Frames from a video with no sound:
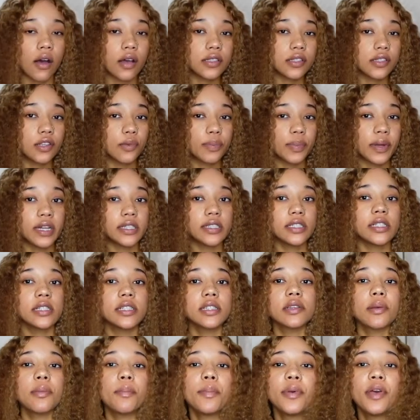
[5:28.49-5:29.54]
also
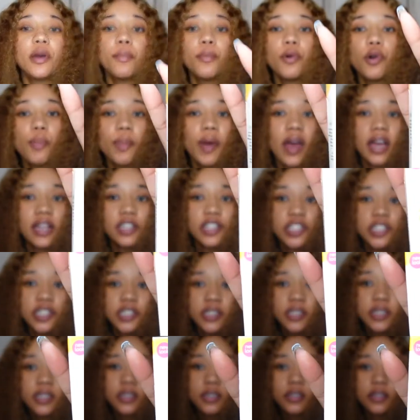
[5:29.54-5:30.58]
purchased some pimple
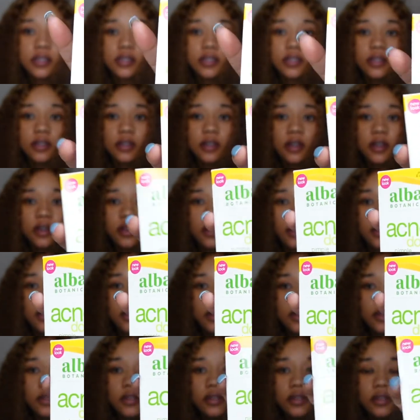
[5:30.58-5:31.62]
patches
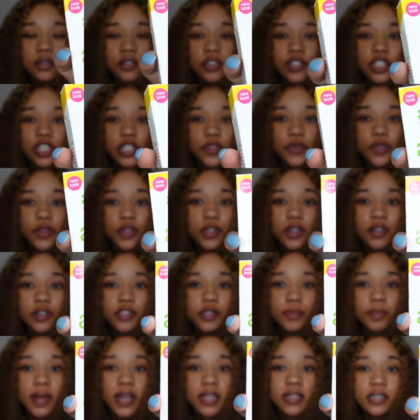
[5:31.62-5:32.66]
just for
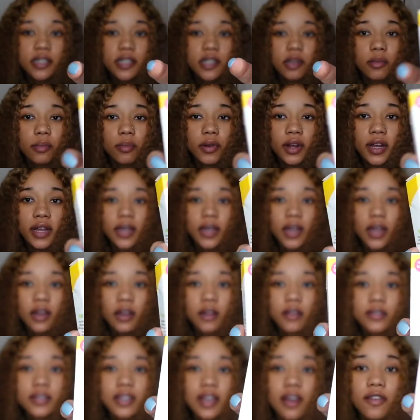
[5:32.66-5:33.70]
those pesky
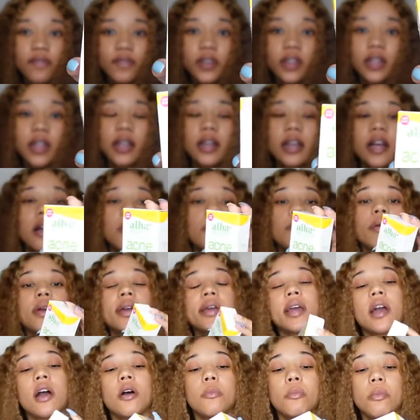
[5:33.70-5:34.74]
breakouts i feel like i
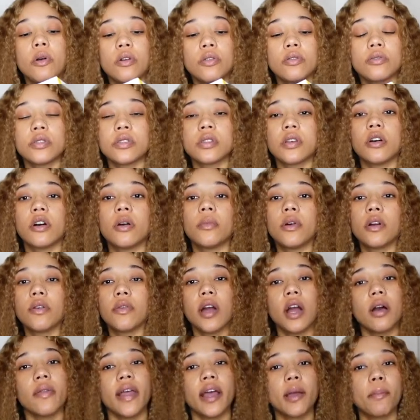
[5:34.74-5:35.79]
break out most um,
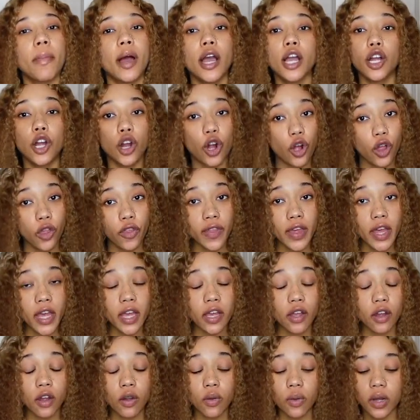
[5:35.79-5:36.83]
around like my girl
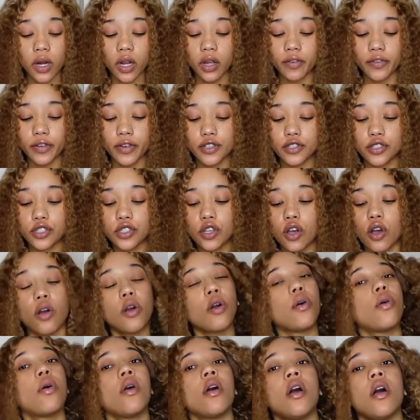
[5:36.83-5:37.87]
thing or whatever
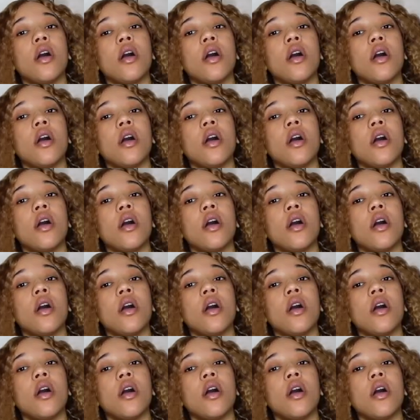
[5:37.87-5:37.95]
so